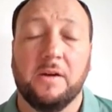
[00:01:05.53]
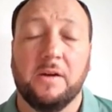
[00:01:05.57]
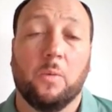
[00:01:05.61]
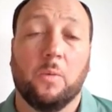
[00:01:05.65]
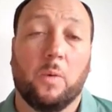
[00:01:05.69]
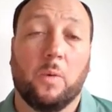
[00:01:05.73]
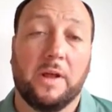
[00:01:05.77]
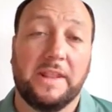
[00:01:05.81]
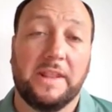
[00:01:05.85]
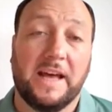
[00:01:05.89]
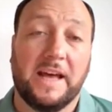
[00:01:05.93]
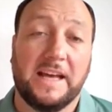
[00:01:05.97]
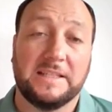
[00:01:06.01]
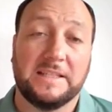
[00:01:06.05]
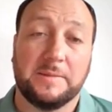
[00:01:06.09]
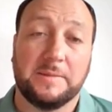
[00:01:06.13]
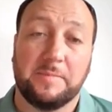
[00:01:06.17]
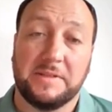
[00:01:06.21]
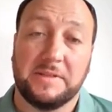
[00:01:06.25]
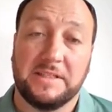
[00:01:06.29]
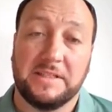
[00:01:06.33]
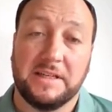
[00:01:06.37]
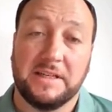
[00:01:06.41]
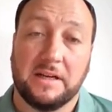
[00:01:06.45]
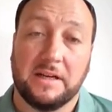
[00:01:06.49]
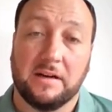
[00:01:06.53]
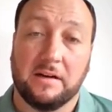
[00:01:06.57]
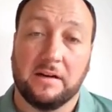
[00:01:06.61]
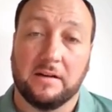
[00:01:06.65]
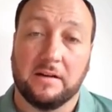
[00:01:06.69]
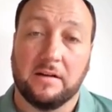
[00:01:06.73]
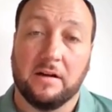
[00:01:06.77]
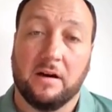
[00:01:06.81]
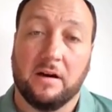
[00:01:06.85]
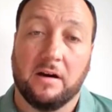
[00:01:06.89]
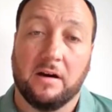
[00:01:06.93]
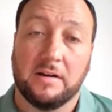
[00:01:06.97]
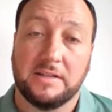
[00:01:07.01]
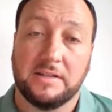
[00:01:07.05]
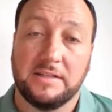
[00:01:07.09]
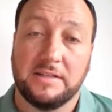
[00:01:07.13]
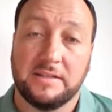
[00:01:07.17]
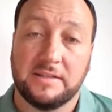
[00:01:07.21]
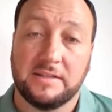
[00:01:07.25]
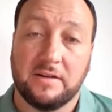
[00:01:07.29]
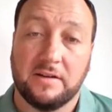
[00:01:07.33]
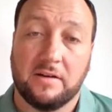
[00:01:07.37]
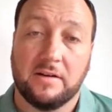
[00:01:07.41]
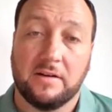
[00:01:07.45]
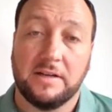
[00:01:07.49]
one that has a particular garden
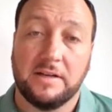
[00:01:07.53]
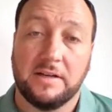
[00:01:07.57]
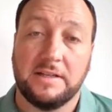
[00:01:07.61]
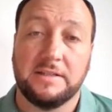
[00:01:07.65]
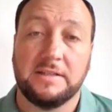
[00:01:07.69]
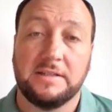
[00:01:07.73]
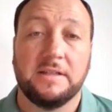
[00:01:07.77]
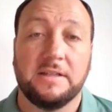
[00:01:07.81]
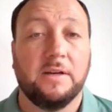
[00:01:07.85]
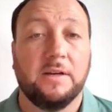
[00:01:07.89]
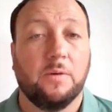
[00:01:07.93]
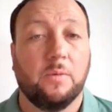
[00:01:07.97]
size,